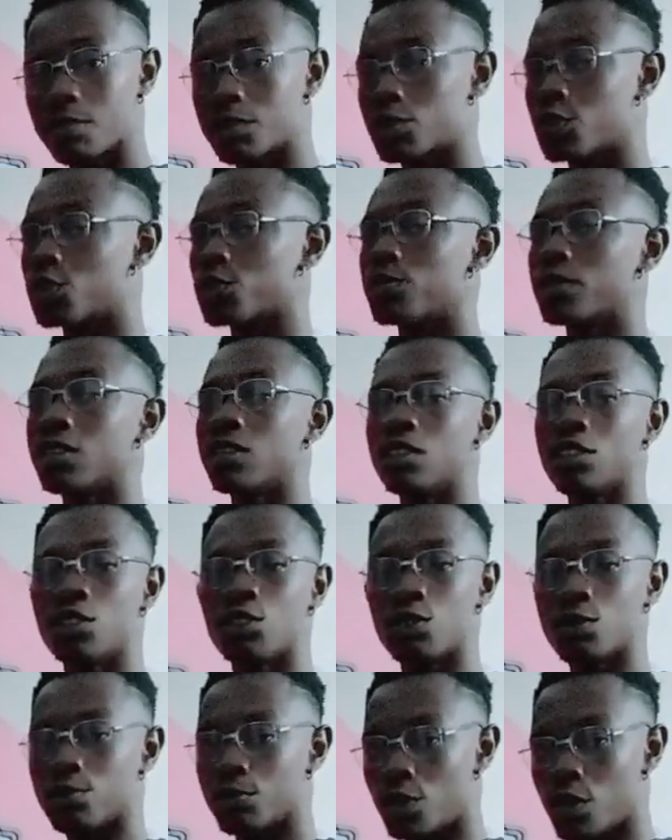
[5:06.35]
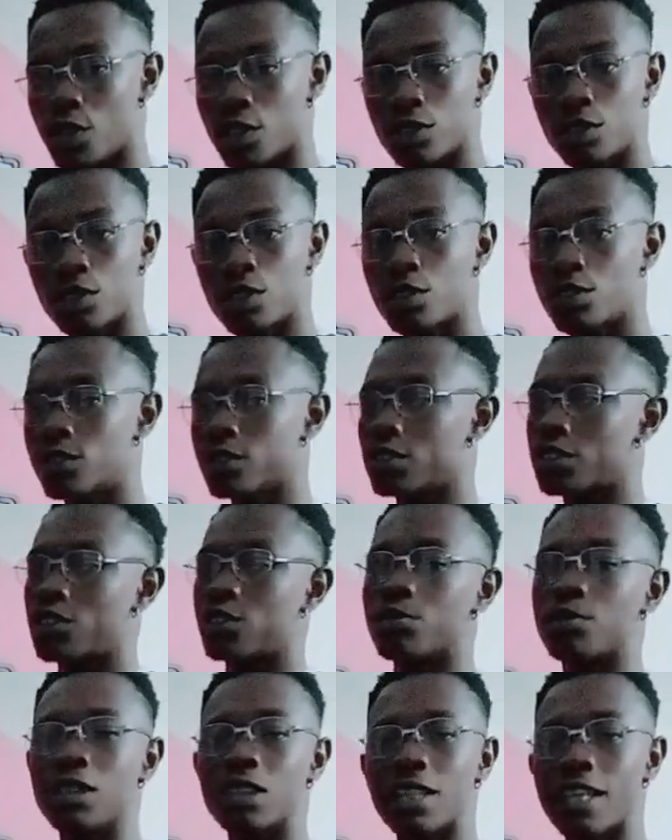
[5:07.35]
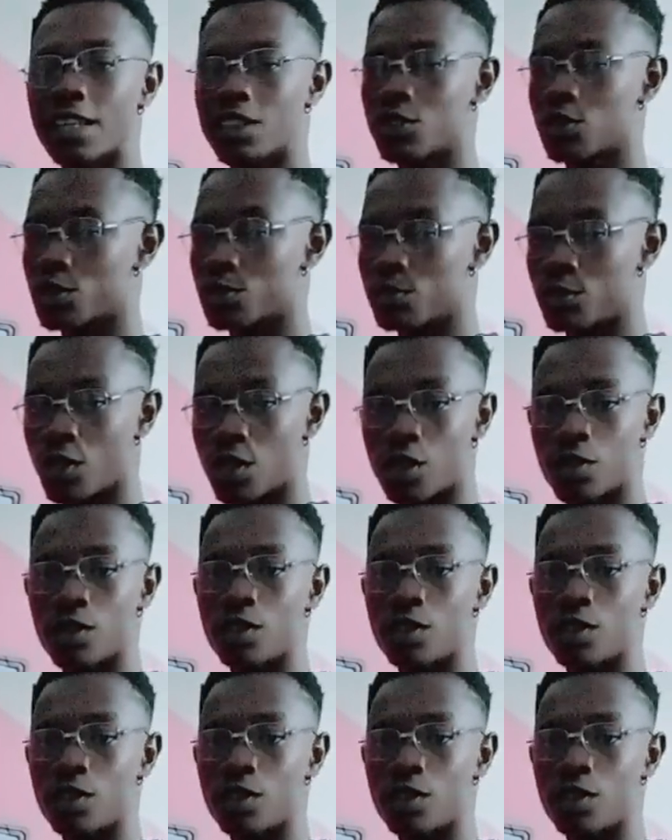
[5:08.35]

It could be tomorrow, it could be next tomorrow,